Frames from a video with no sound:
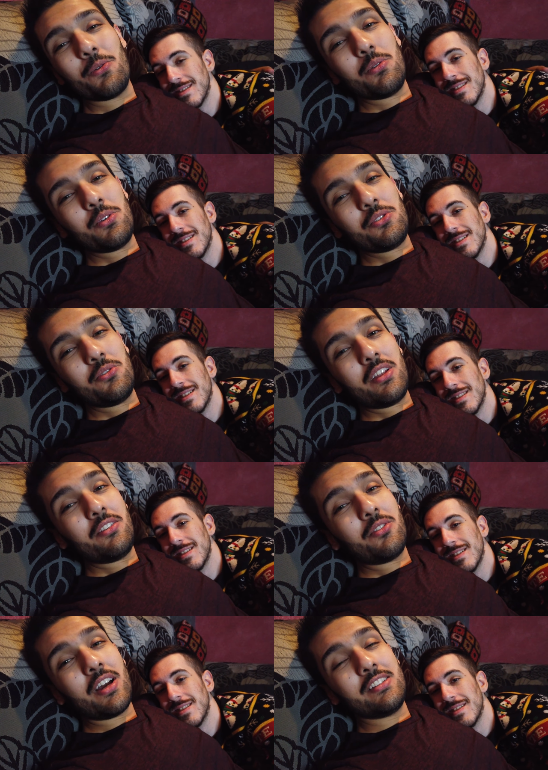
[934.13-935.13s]
Speaker 1: We wish you
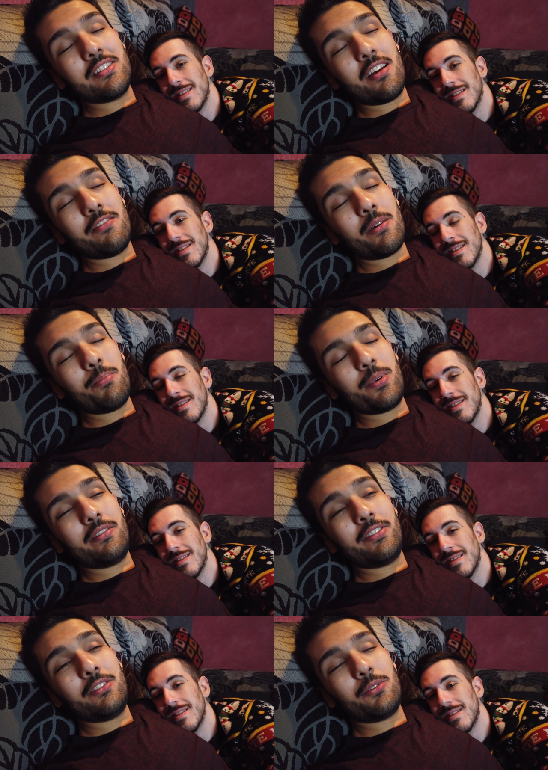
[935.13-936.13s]
that you guys have a
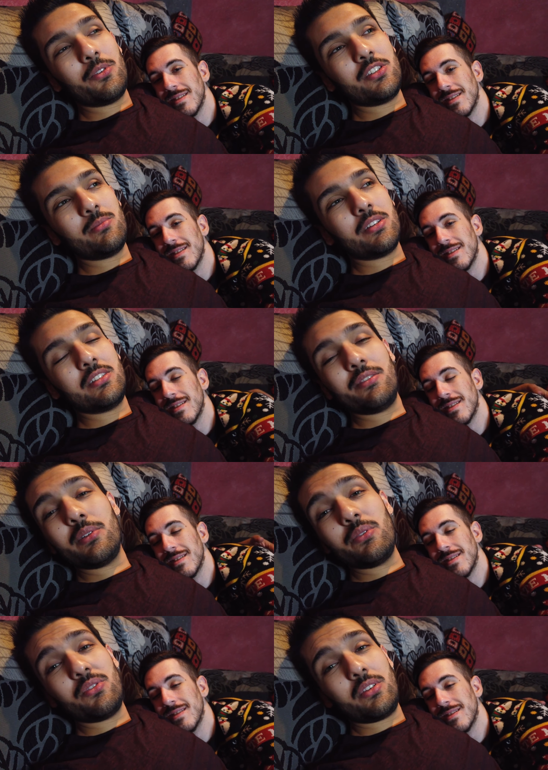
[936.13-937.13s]
perfect Christmas,
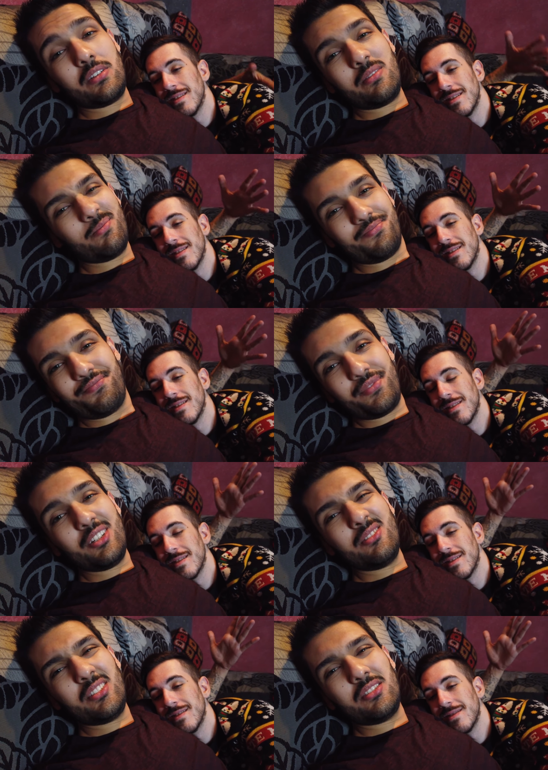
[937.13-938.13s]
even with the
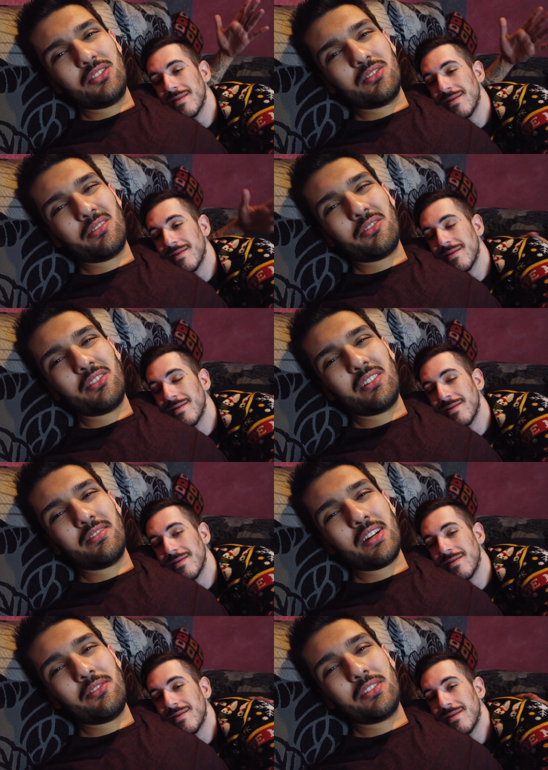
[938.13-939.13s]
the condition of
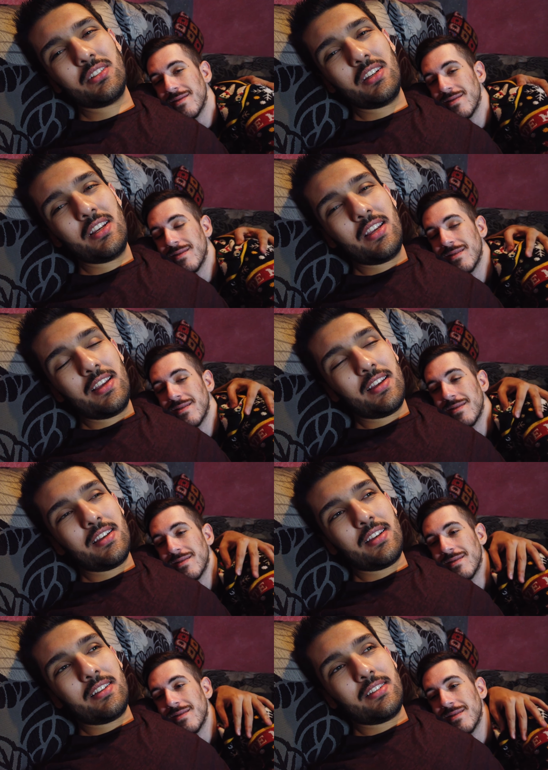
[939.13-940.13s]
coronavirus.
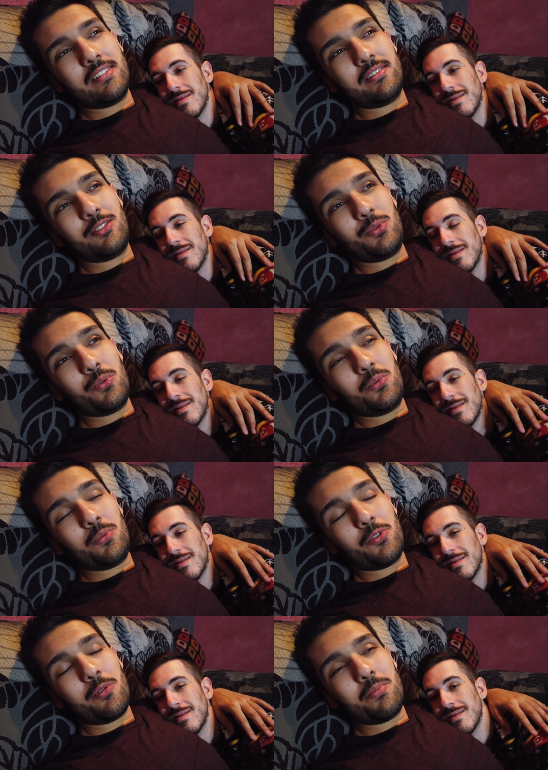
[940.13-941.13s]
And
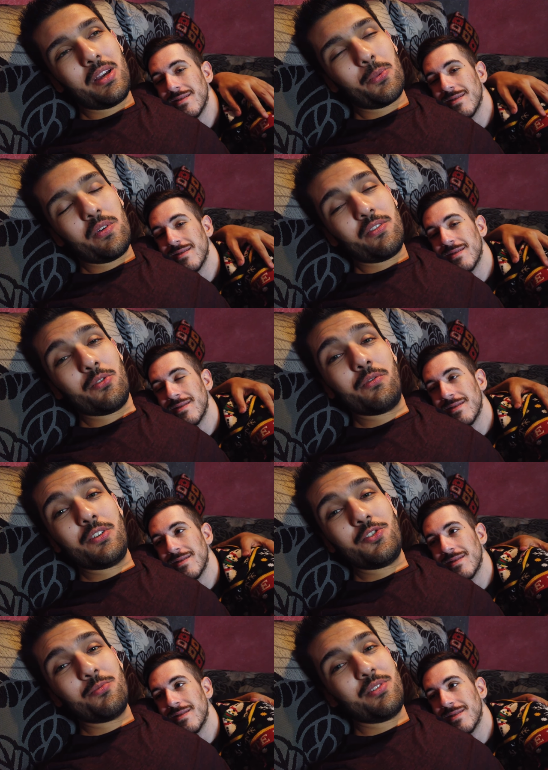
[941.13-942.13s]
soon we'll come back with a
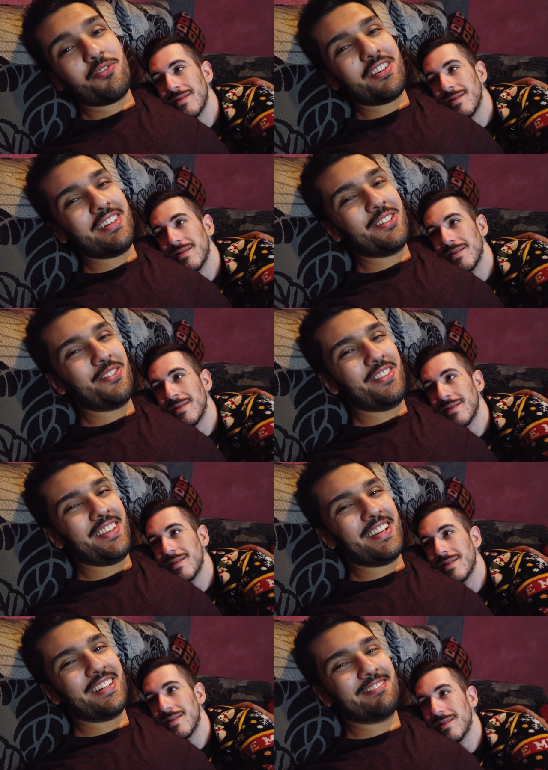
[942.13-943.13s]
new video before the end of the year.